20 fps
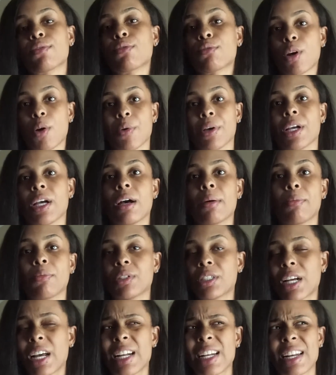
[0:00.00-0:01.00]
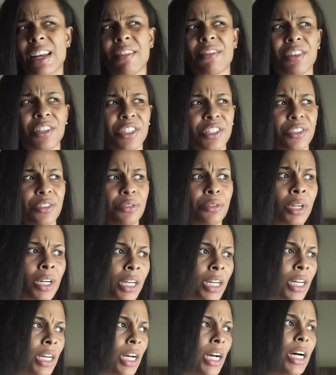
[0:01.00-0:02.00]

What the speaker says: throwing up, which I never do.